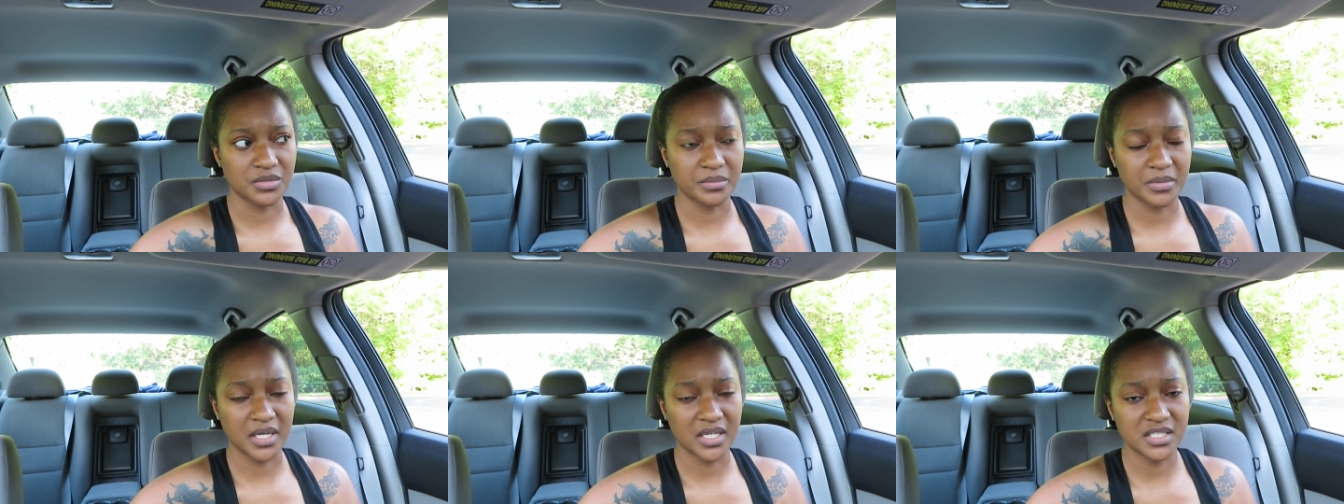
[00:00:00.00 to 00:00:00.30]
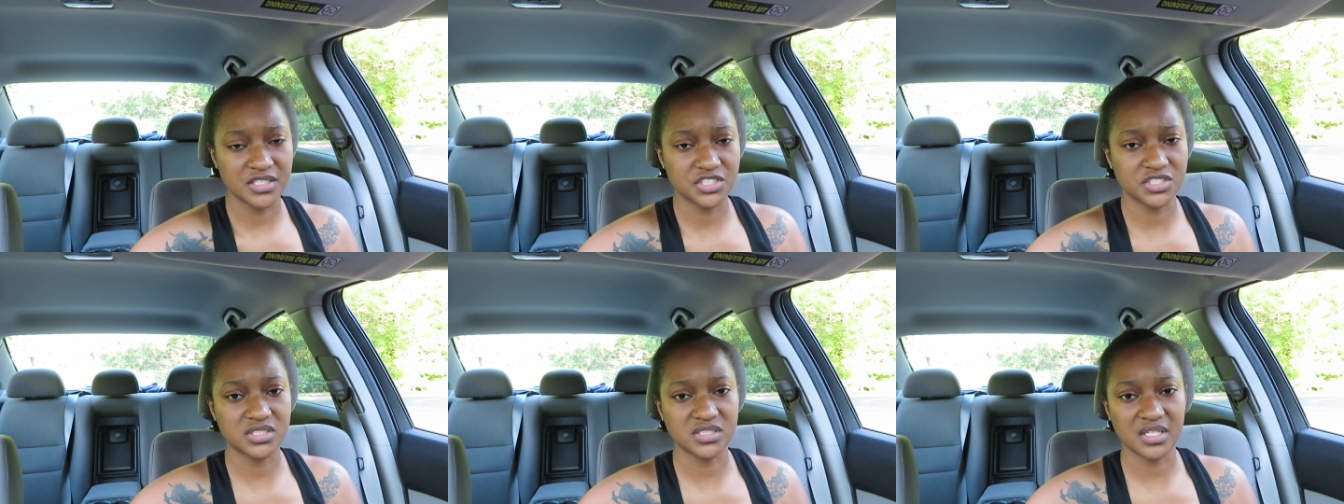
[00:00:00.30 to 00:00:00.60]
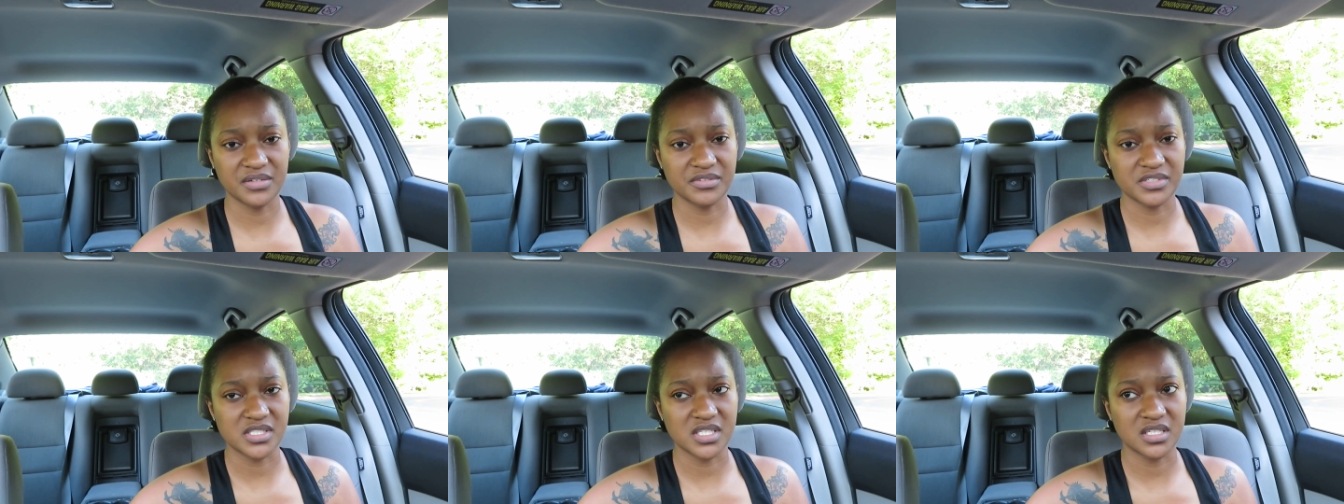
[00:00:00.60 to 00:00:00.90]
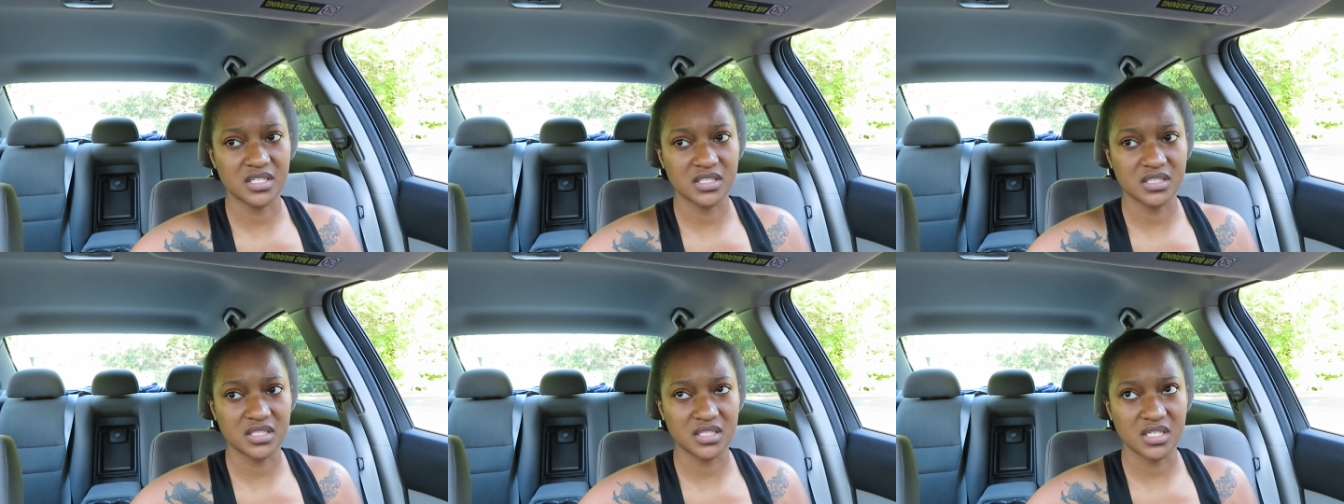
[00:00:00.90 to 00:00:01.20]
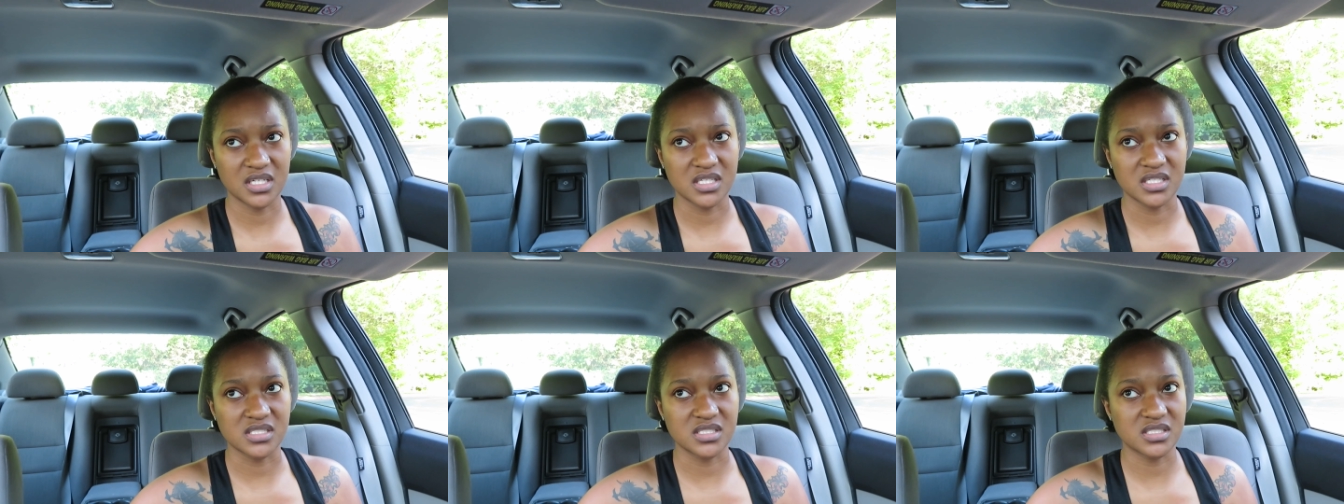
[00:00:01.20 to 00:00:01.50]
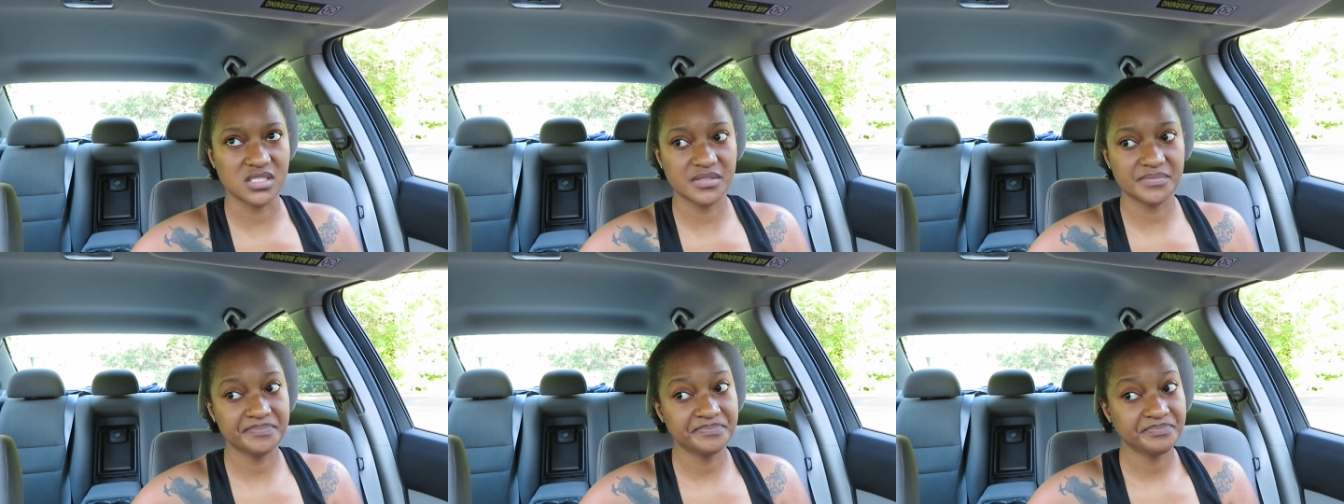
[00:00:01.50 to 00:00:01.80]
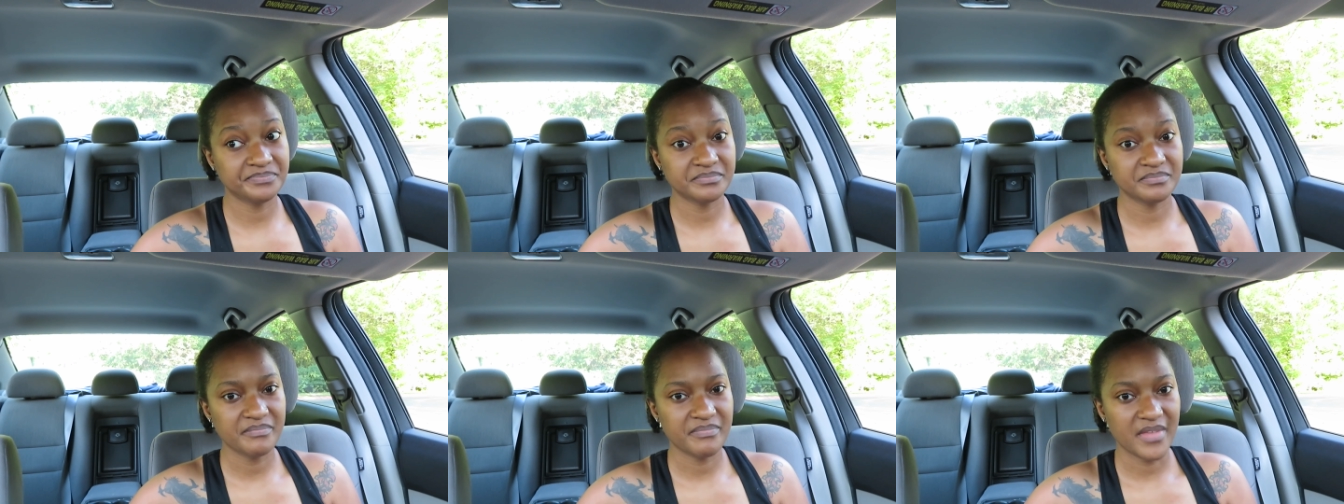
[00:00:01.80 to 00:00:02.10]
But I just never said nothing because
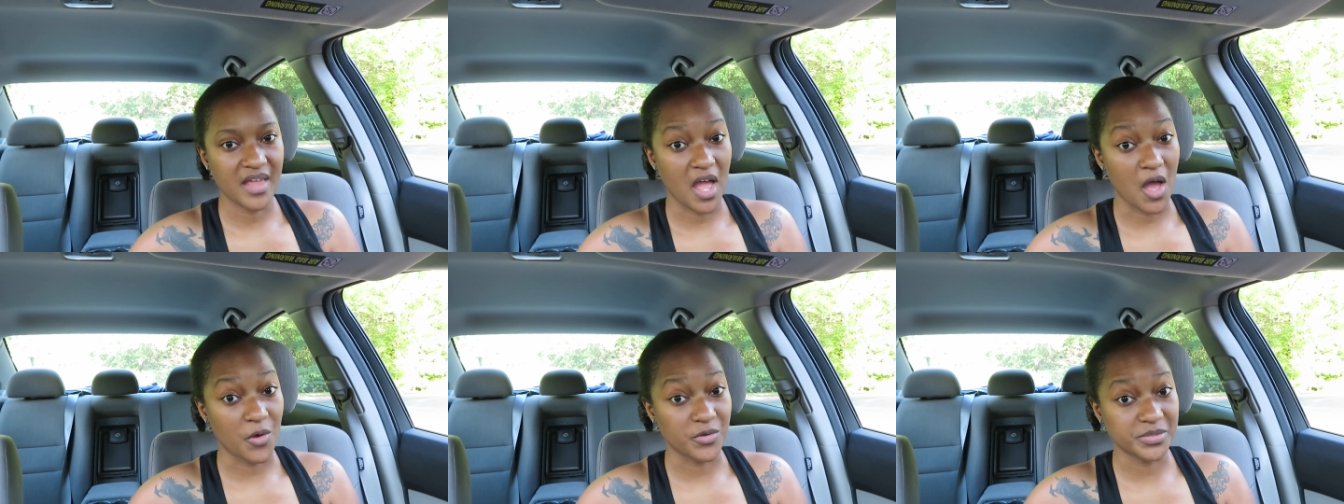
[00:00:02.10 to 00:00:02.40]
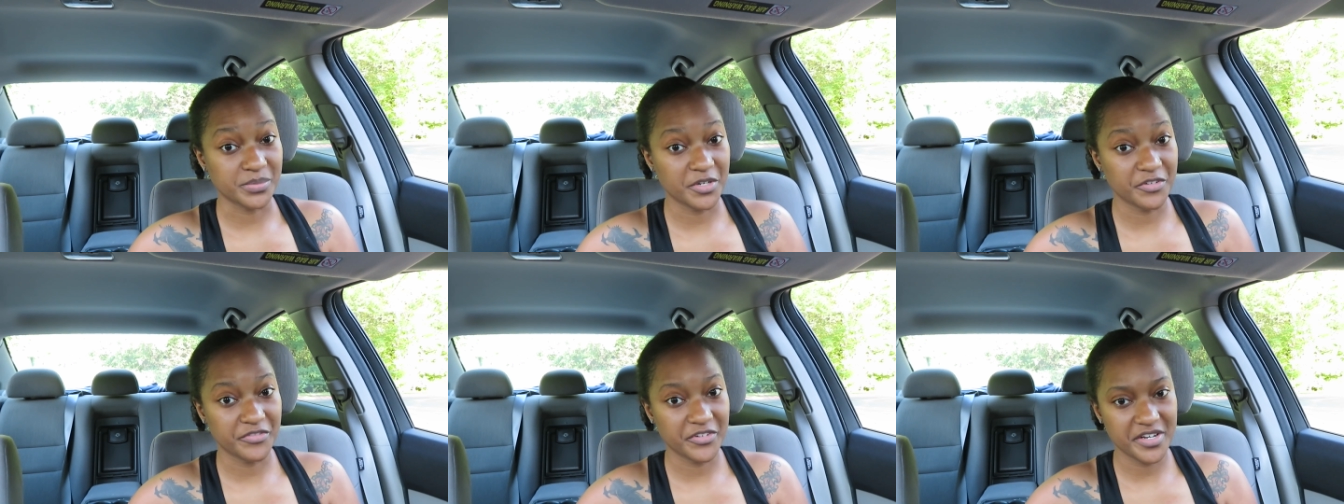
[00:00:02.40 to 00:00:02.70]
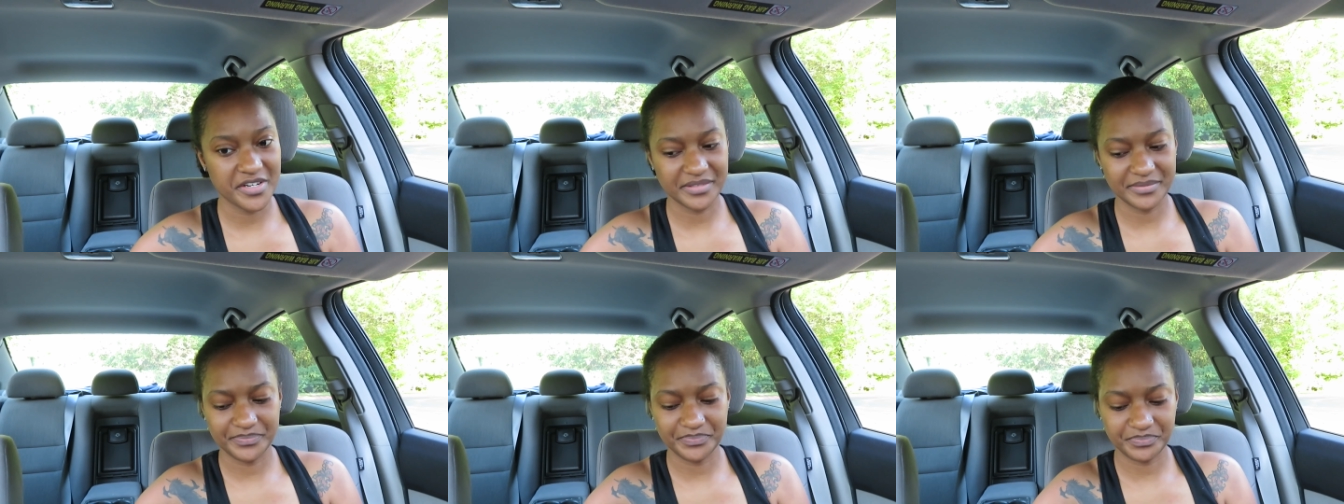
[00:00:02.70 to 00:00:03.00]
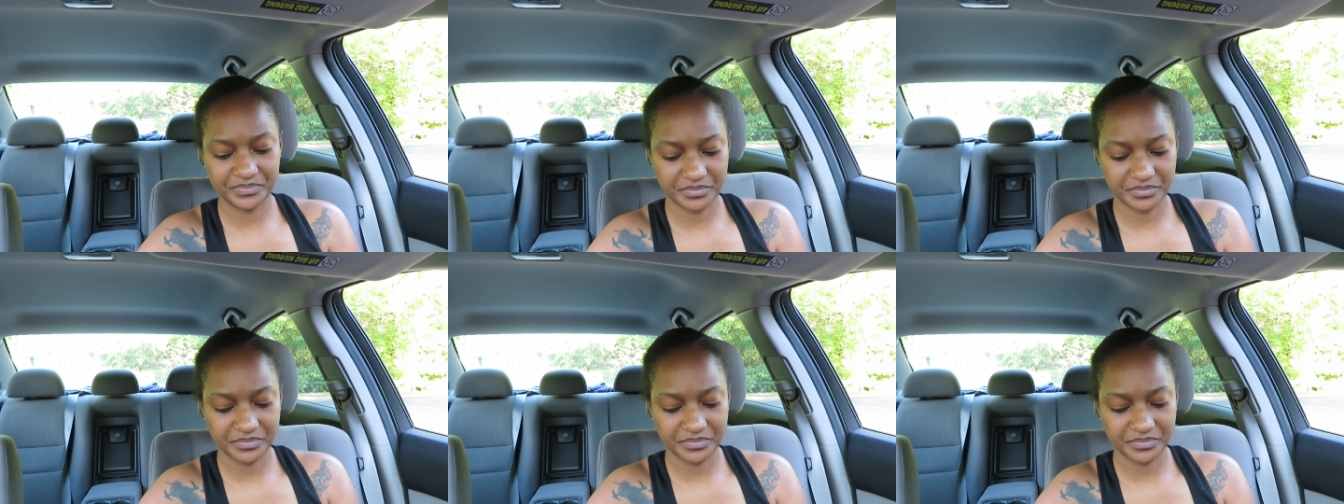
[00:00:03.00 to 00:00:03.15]
I was my friend.